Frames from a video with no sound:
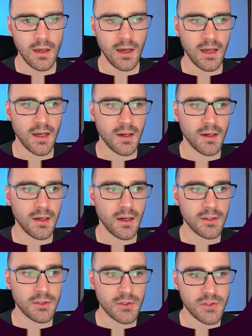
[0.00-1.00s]
uh,
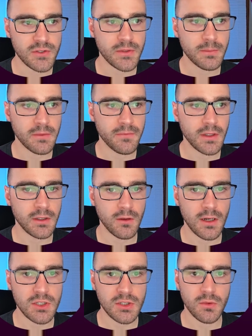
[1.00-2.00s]
under System
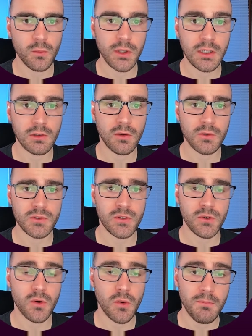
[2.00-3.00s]
Configuration, we can
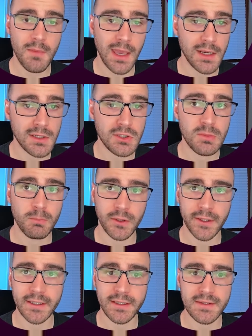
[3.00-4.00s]
also manage
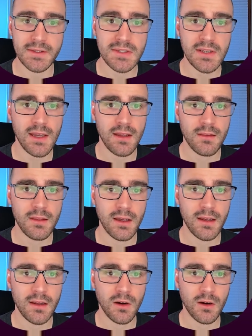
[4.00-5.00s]
plugins
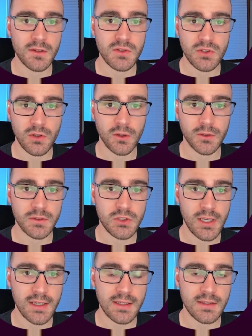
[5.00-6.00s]
that are installed in
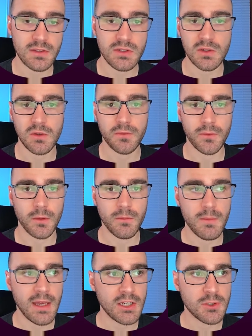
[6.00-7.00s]
Jenkins. So from the
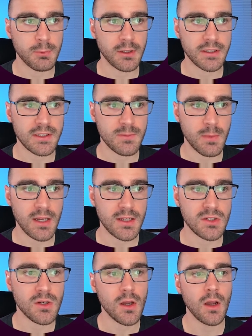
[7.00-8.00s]
Manage Plugins
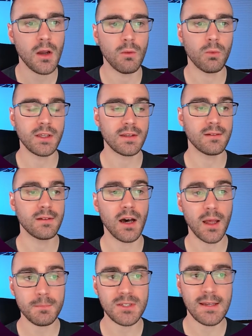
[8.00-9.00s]
page, we can
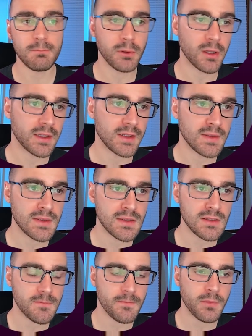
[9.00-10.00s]
update
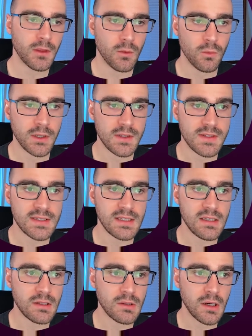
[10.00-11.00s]
plugins, we can
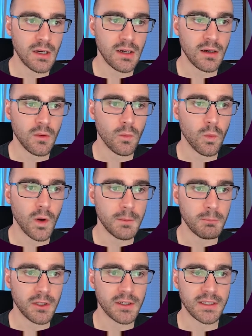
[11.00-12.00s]
see uh,
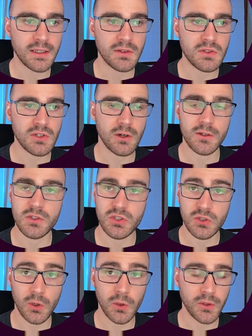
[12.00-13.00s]
what plugins are
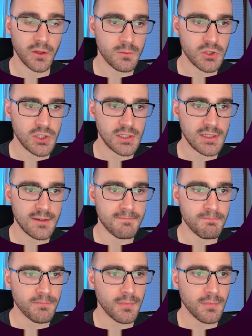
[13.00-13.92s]
installed on the machine,